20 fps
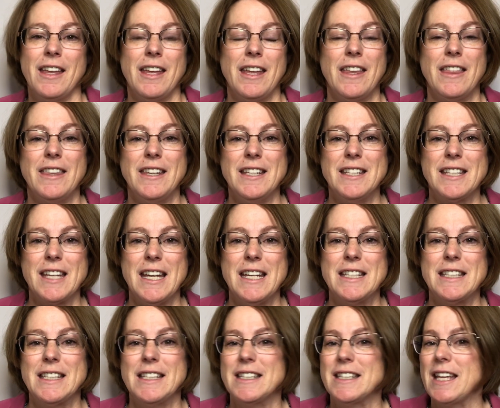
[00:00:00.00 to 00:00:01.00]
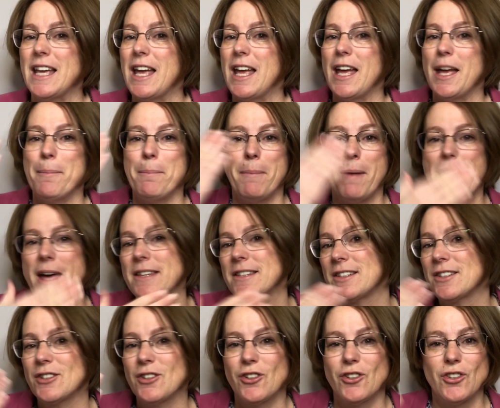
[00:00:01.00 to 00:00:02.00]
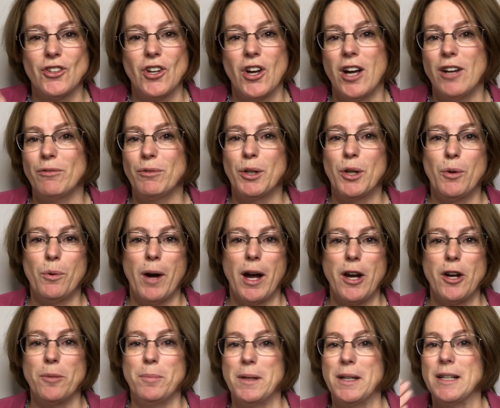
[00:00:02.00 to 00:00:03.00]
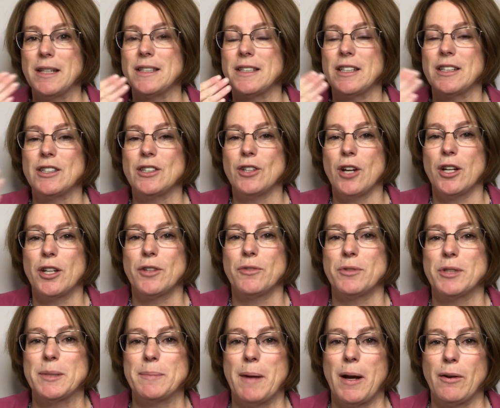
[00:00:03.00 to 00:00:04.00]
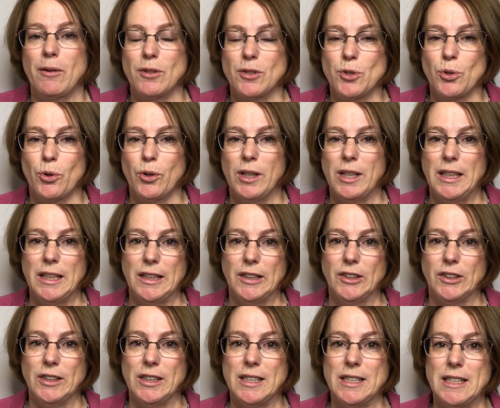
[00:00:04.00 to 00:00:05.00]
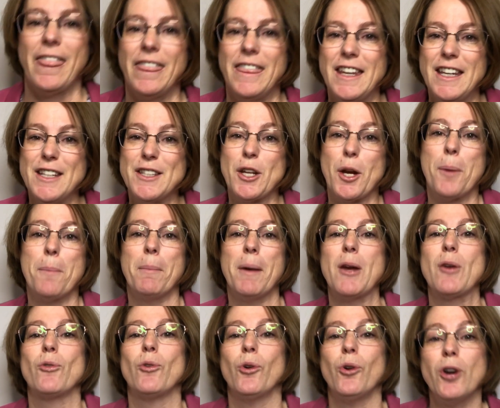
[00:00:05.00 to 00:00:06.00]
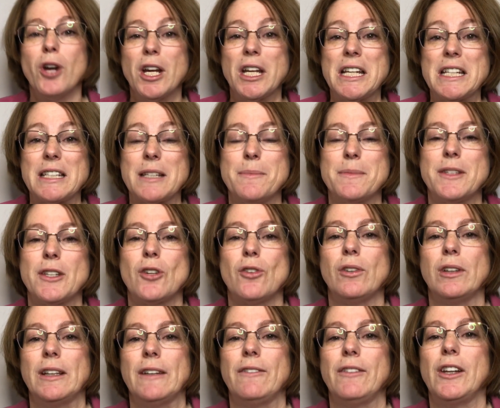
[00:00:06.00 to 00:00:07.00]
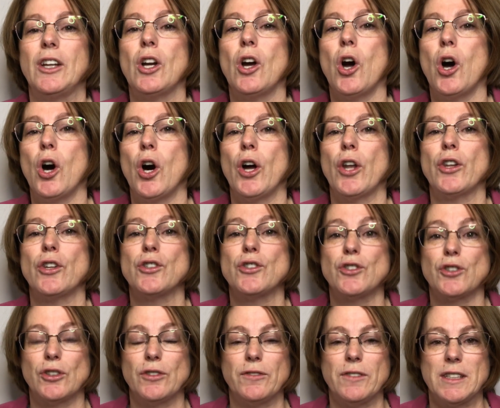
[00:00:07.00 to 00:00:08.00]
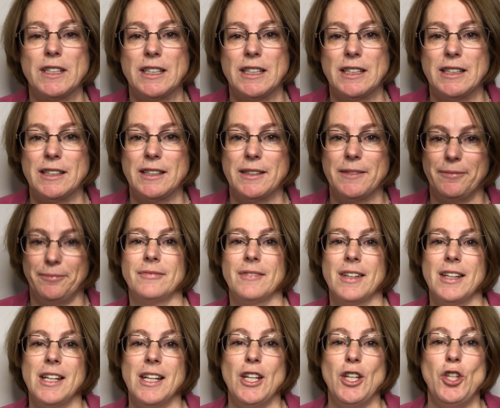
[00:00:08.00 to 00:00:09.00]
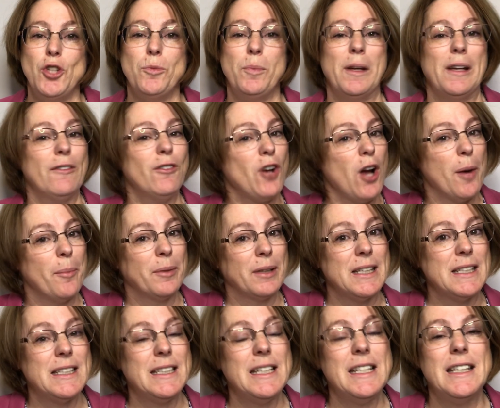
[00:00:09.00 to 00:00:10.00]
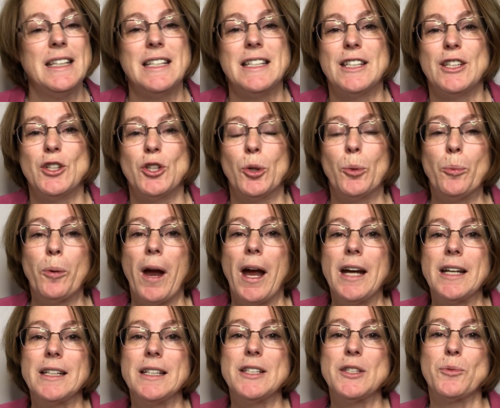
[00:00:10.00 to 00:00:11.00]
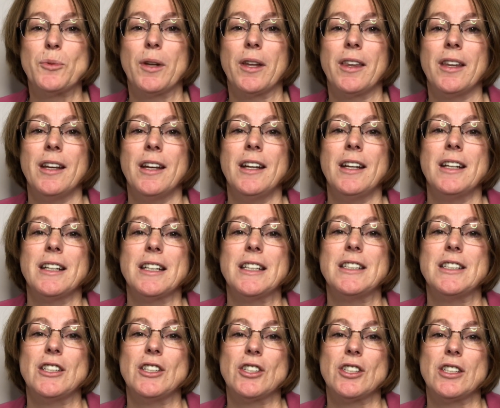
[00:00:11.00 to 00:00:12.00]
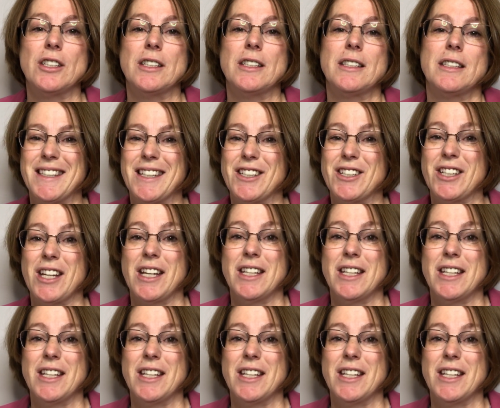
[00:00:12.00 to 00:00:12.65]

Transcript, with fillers: In these cases, masks are not required because it's not a respiratory illness. These are microorganisms that are living on the surfaces. You may have commonly seen these in your practice with conditions such